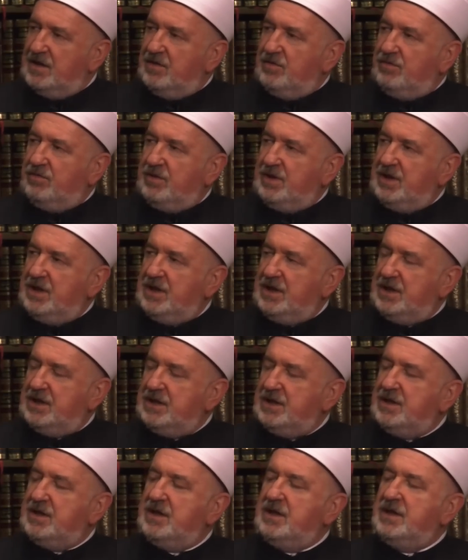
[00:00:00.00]

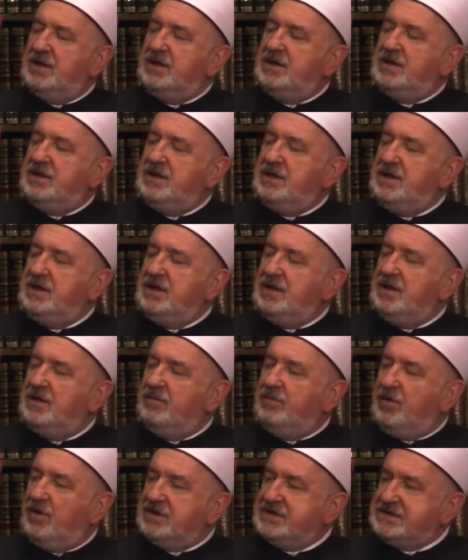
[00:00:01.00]
where the
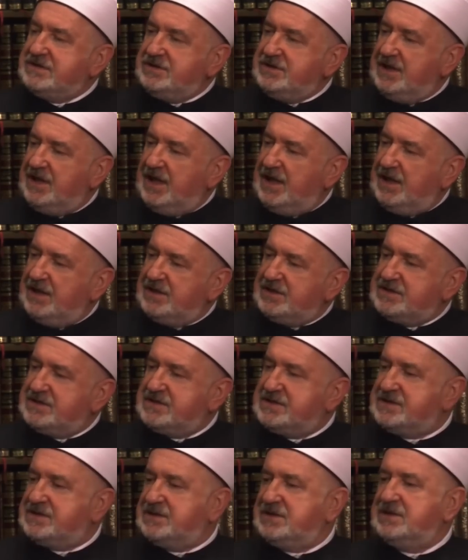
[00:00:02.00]

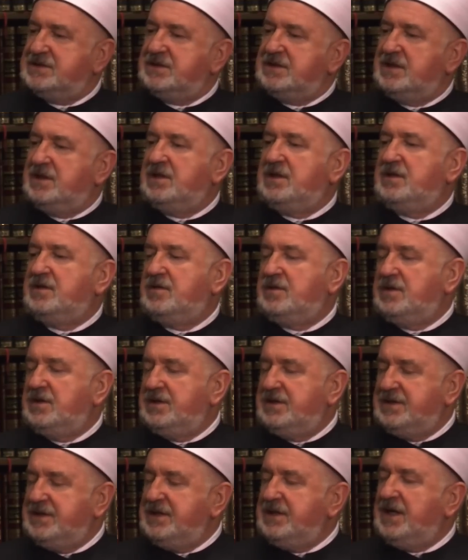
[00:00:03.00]
Bosniaks,
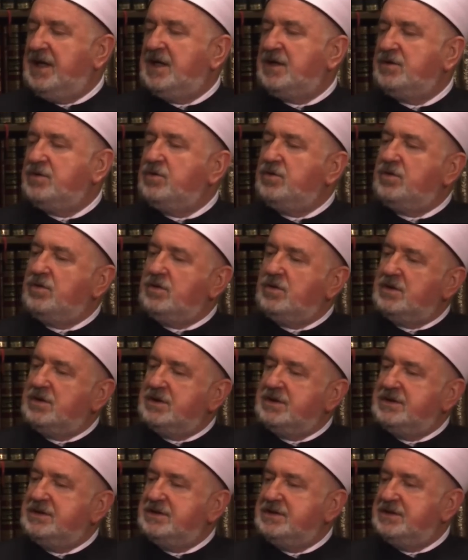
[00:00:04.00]
they are
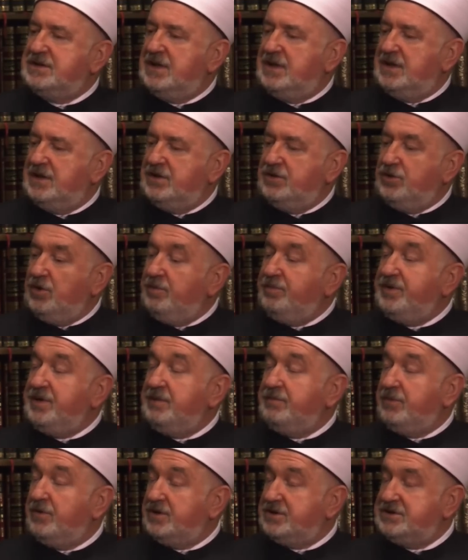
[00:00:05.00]
called
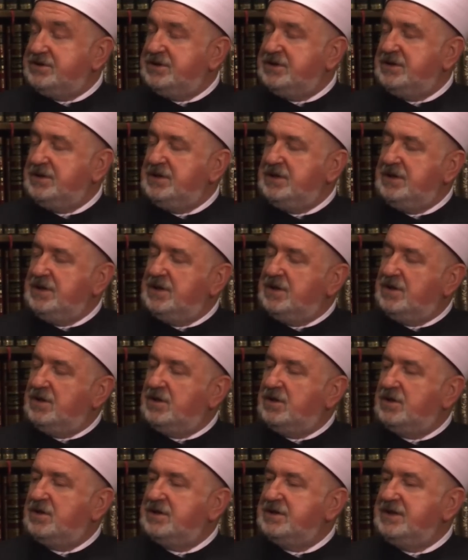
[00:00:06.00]
Dobri Bošnjani
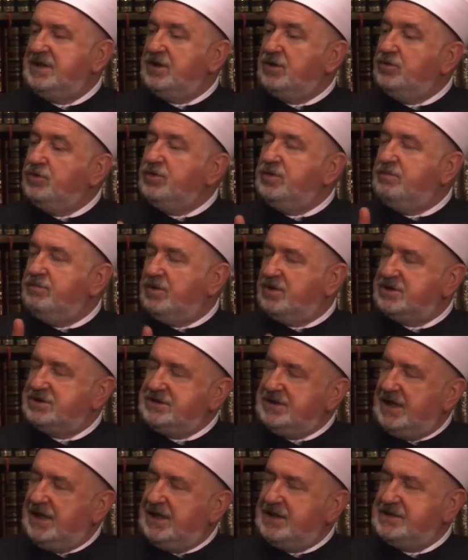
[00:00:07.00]
or the Good
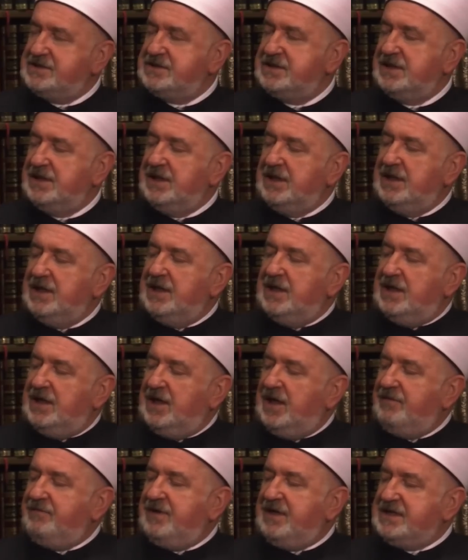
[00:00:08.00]
Bosniaks,
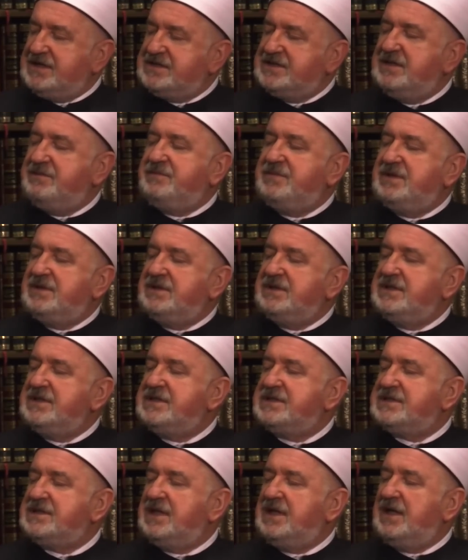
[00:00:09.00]
have accepted
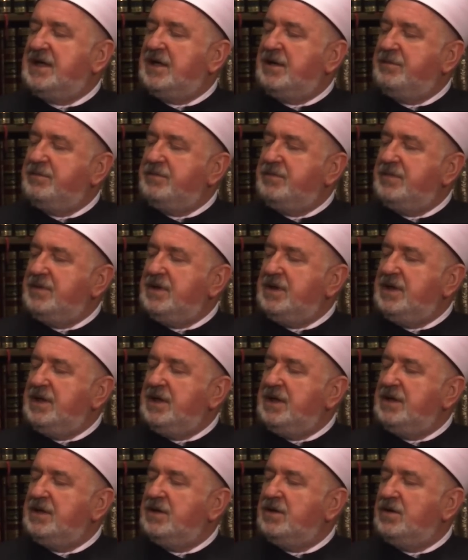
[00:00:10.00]
Islam
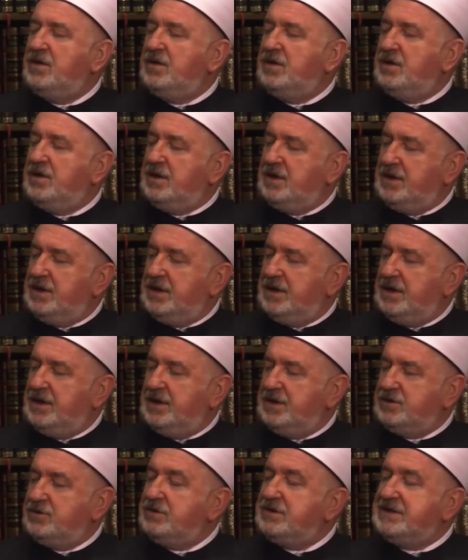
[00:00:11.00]
in
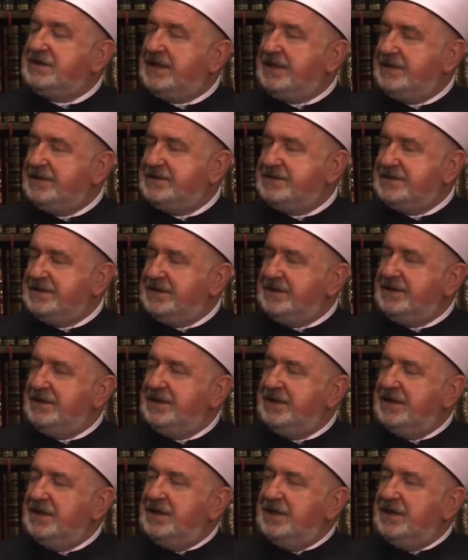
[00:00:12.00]
totality,